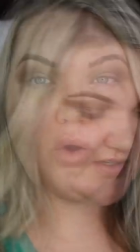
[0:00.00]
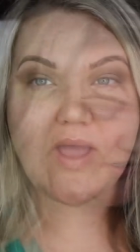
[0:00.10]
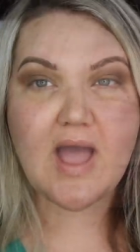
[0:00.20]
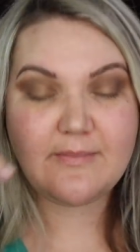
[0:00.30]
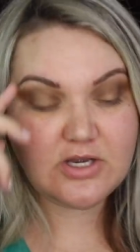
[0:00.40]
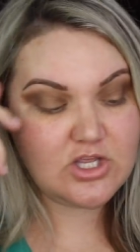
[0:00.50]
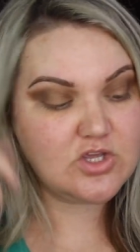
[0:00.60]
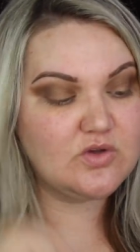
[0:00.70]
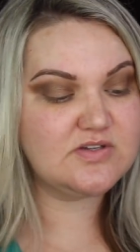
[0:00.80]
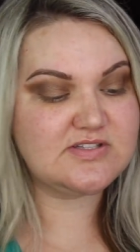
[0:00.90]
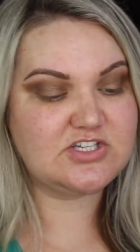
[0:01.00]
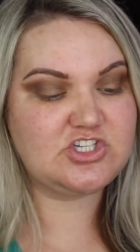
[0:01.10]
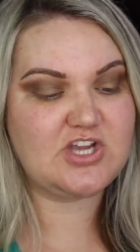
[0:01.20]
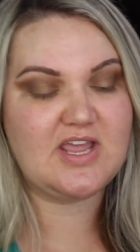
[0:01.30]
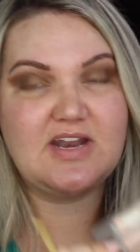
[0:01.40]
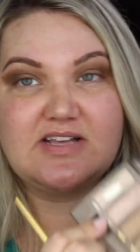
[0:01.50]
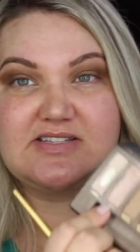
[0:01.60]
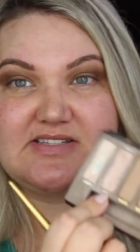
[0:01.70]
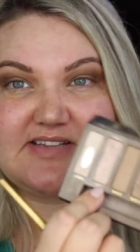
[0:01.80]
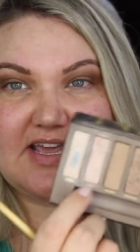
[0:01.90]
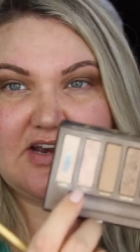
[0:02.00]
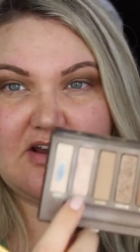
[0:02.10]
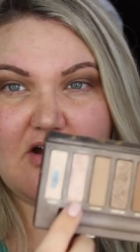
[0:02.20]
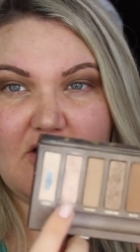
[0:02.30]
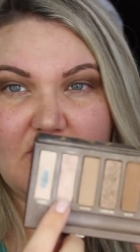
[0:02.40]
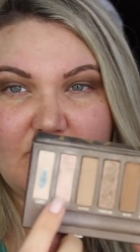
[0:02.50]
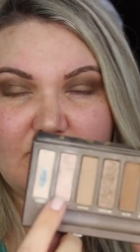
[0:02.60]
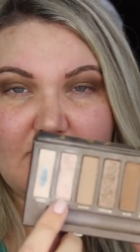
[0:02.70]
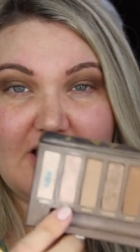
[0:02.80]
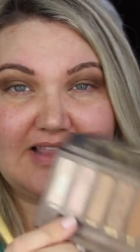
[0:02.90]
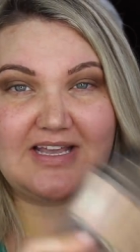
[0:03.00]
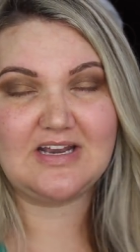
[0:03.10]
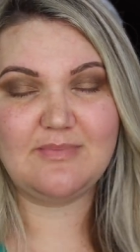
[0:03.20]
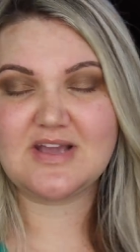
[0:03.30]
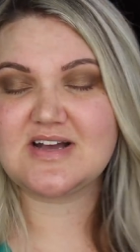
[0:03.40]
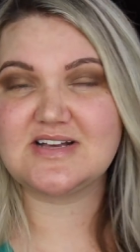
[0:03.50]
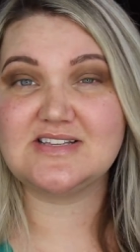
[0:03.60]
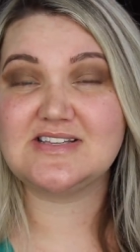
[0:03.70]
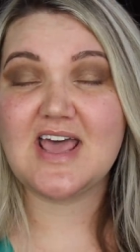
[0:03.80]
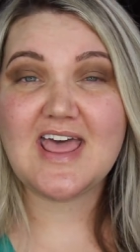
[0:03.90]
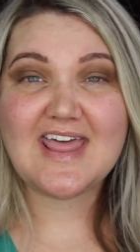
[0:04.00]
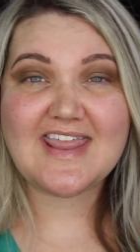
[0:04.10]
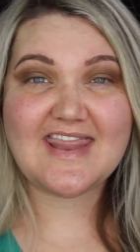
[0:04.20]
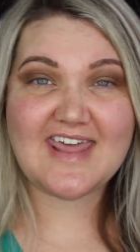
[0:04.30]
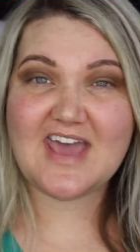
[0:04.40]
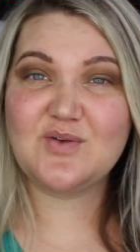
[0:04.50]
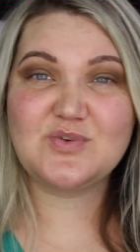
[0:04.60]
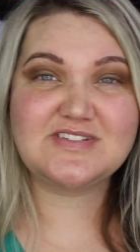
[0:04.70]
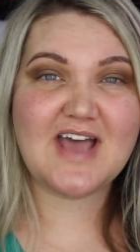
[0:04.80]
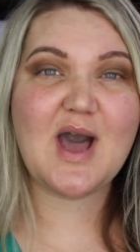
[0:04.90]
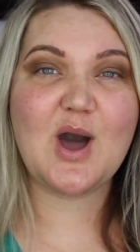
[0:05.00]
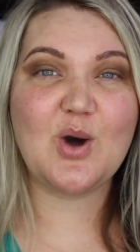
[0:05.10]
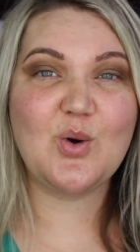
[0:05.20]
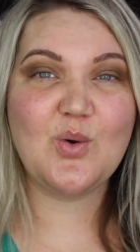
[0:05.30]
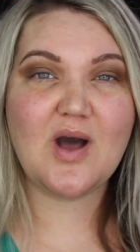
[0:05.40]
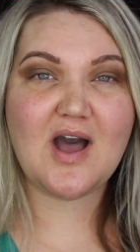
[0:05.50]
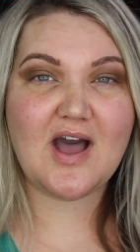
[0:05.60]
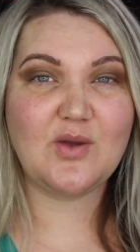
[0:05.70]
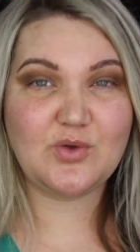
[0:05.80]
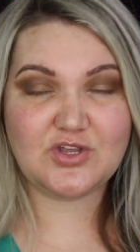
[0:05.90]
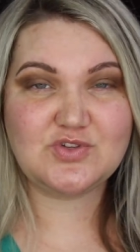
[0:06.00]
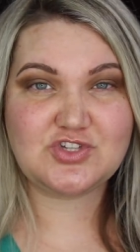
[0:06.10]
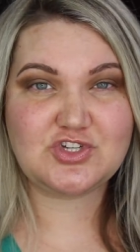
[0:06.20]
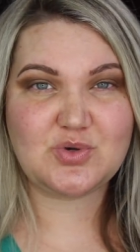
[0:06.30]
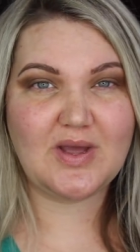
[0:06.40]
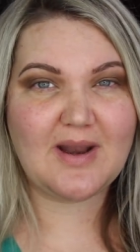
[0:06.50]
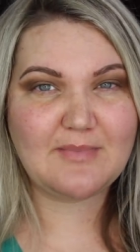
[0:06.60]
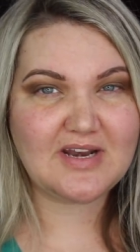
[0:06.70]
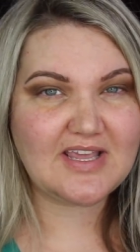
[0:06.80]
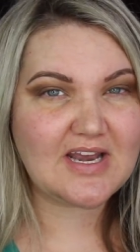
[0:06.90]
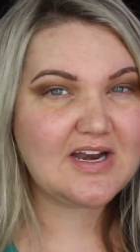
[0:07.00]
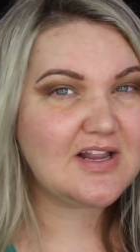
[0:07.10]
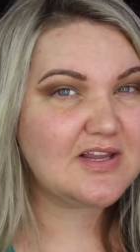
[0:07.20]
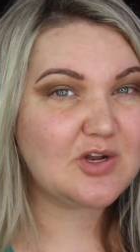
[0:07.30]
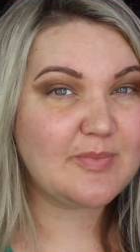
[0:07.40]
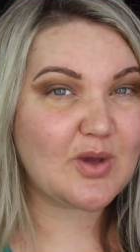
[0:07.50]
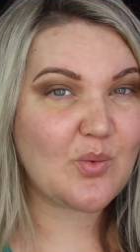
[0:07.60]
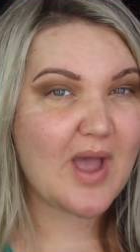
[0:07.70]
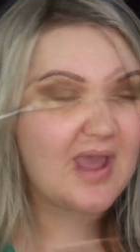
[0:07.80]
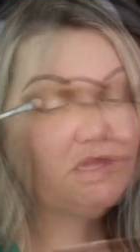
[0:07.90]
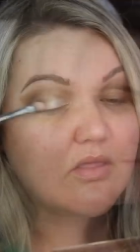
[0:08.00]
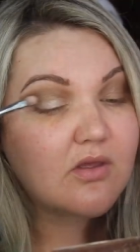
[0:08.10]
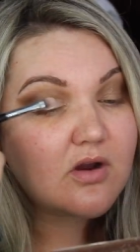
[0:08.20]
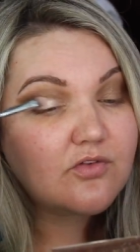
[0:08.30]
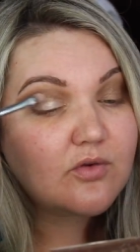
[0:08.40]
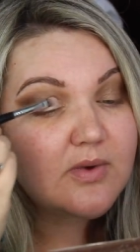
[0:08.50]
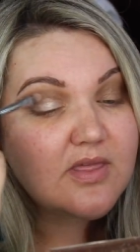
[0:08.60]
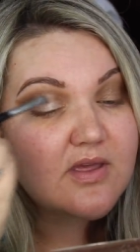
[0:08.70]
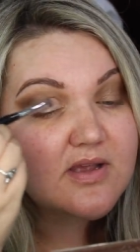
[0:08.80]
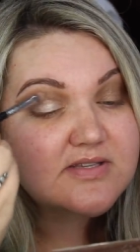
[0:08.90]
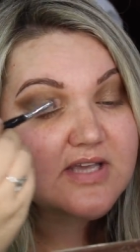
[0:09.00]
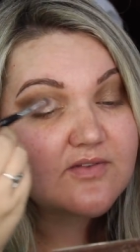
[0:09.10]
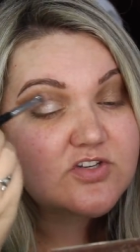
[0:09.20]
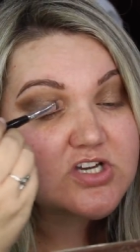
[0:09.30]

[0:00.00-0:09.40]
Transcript: okay I'm gonna use the shade sin all over my lid because that was how I used to do it I'm gonna get it a little bit wet there are so many things that have